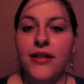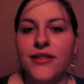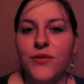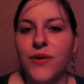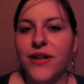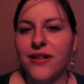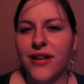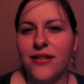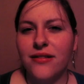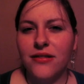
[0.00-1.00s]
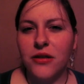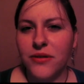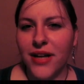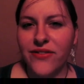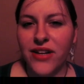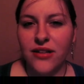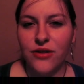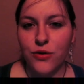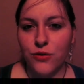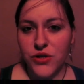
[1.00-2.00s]
It's weird. I don't really have any
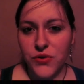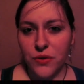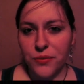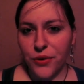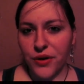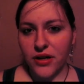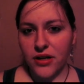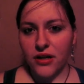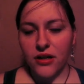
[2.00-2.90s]
news to report,